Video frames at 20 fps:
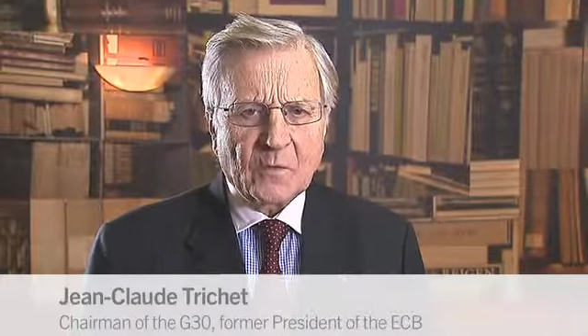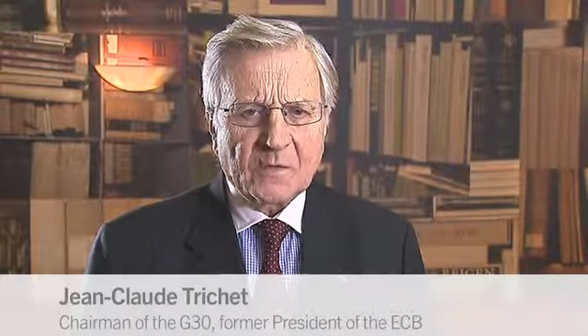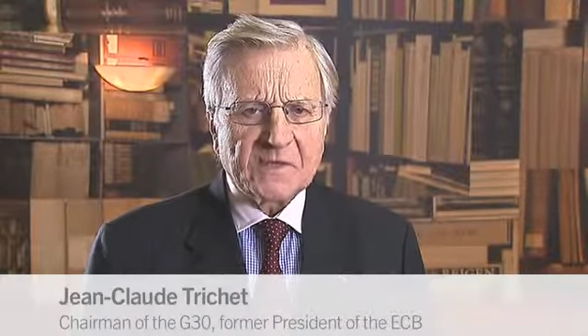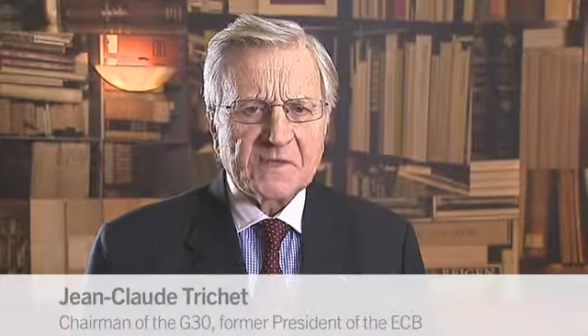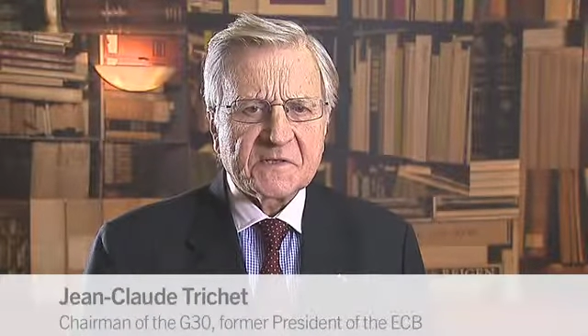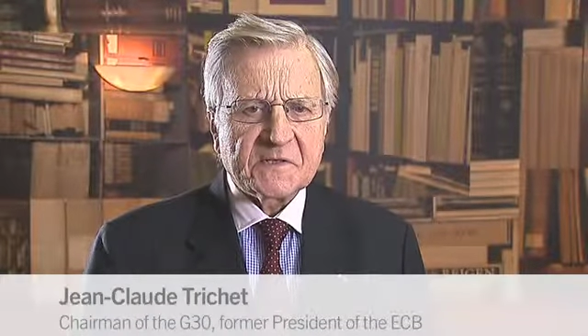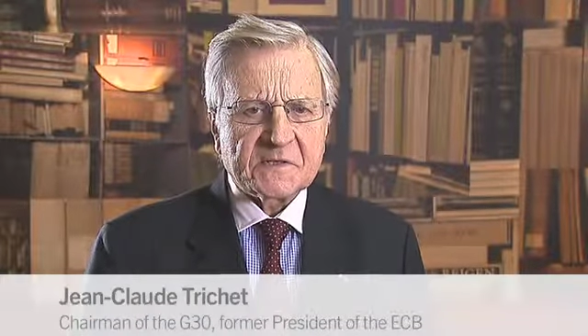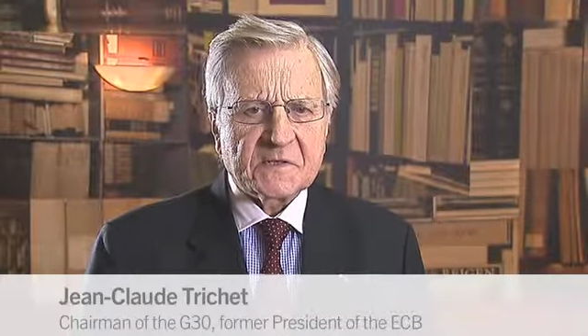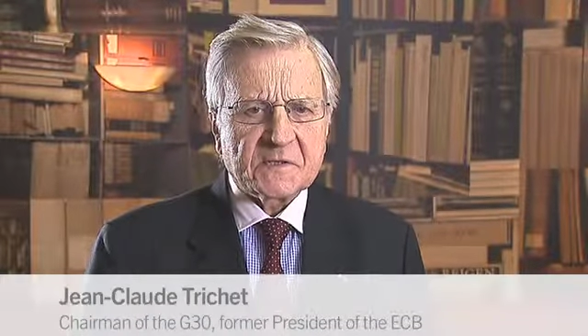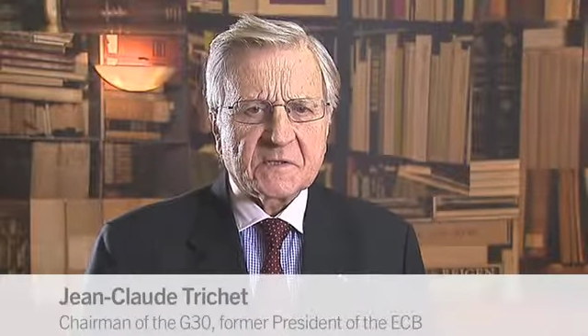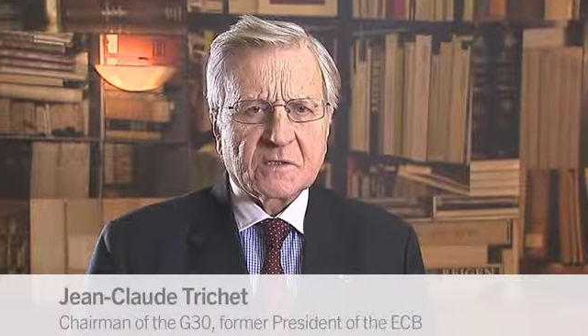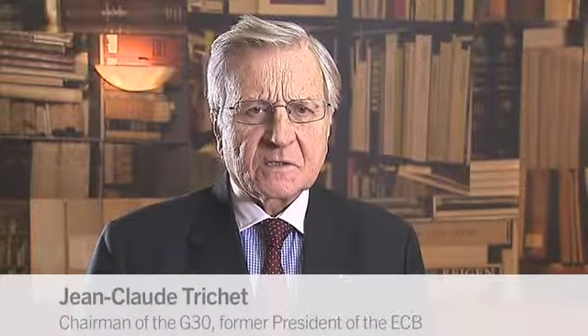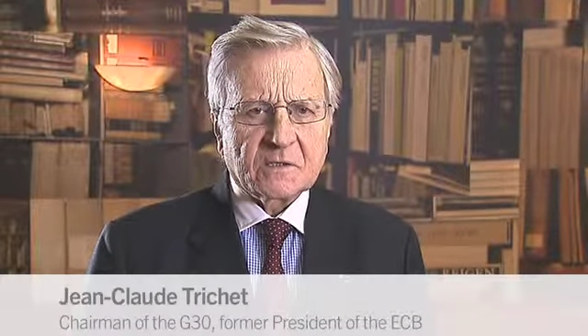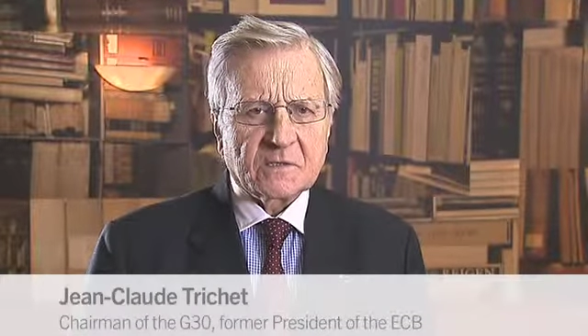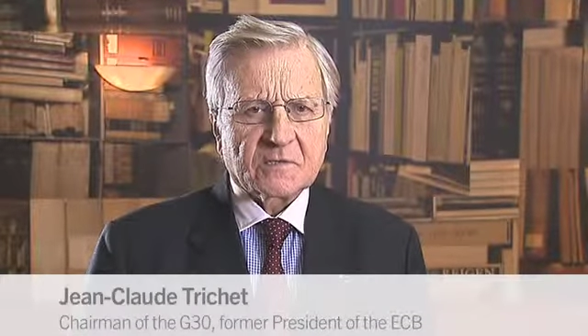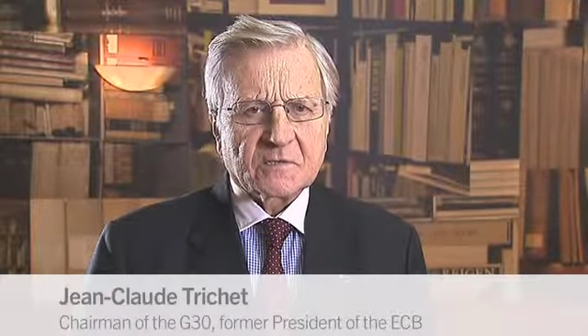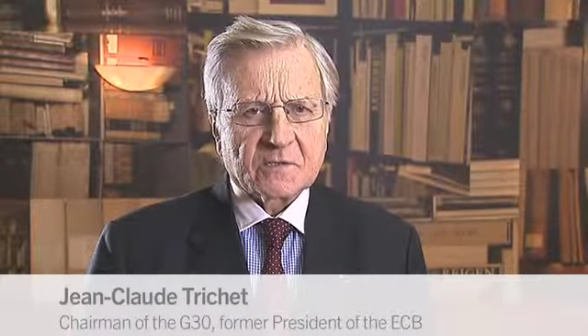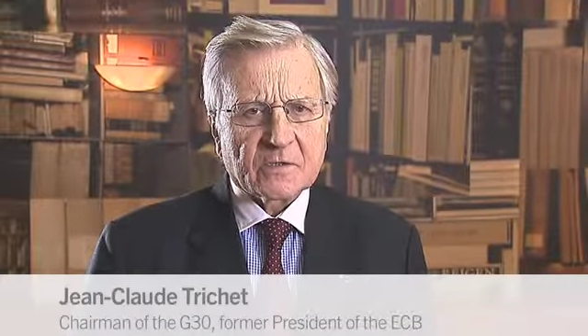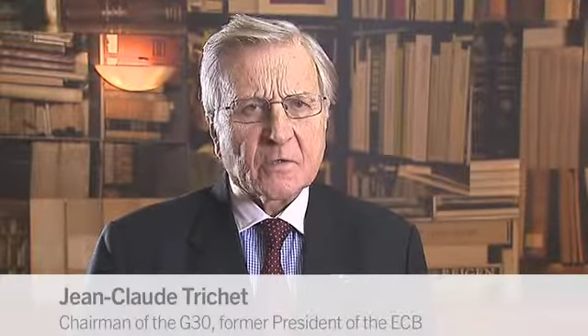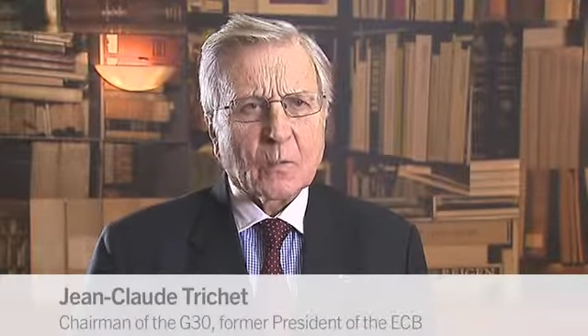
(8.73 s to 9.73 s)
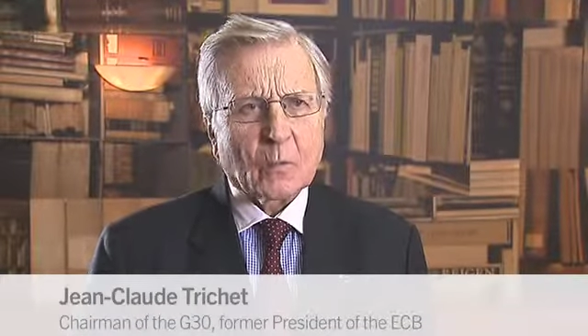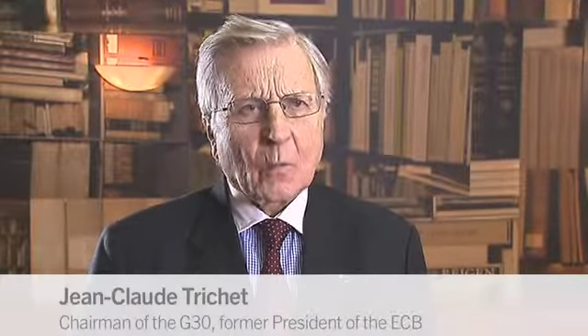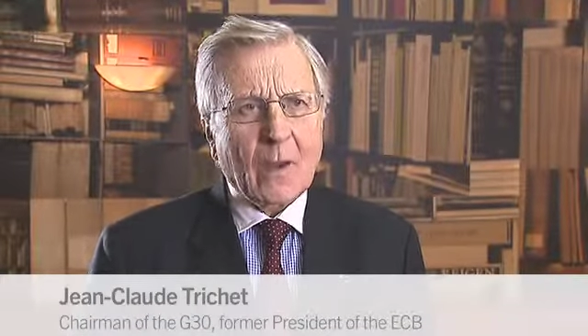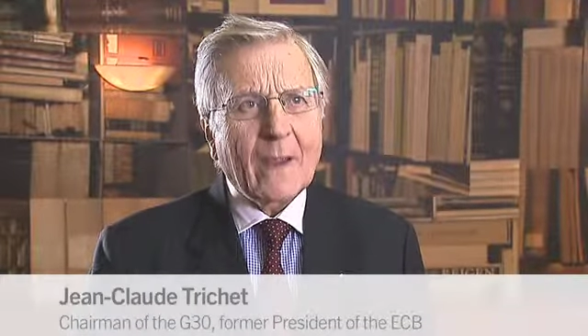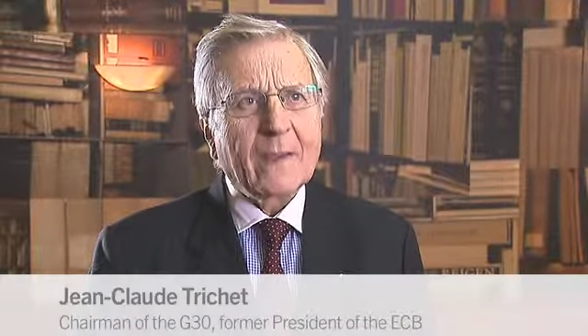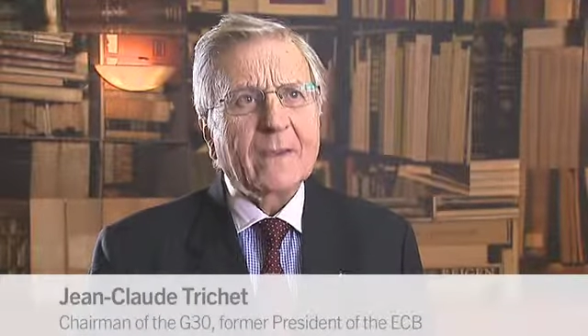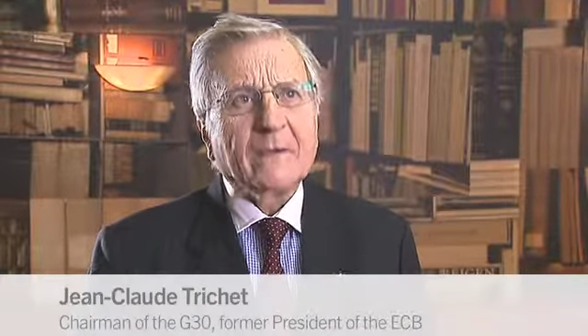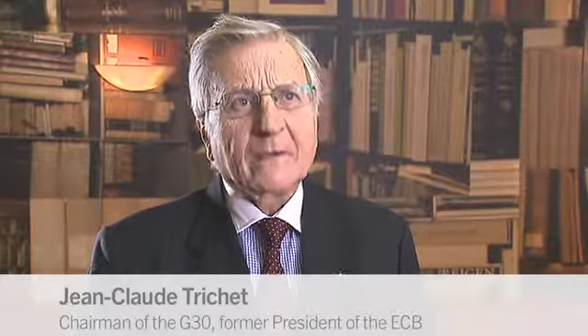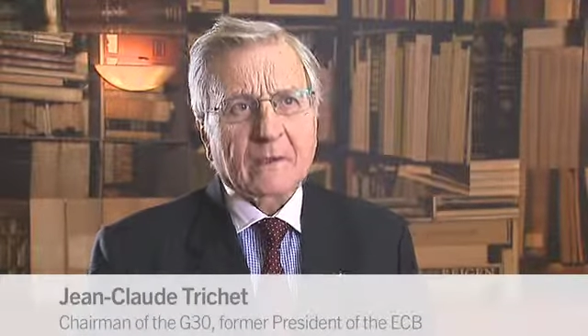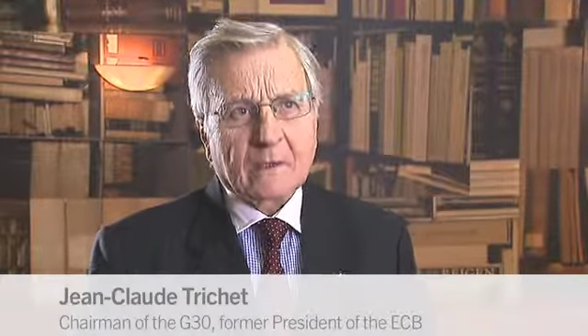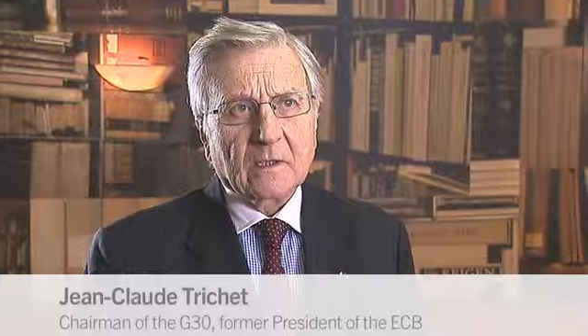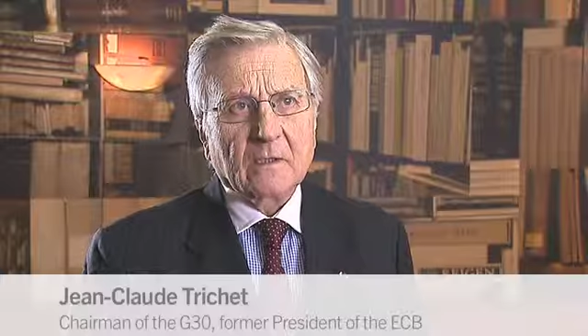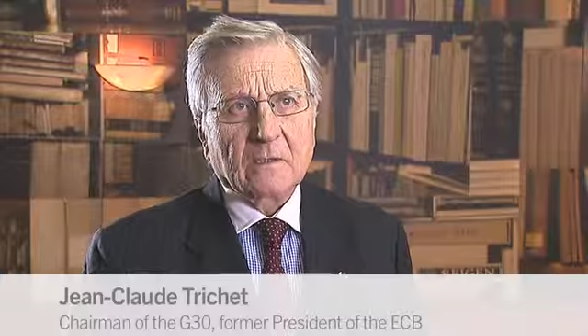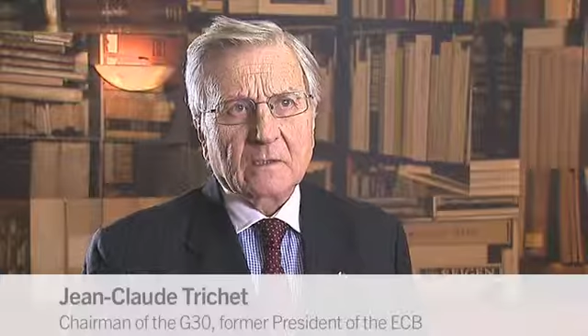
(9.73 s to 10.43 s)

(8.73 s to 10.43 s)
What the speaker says: institutions, when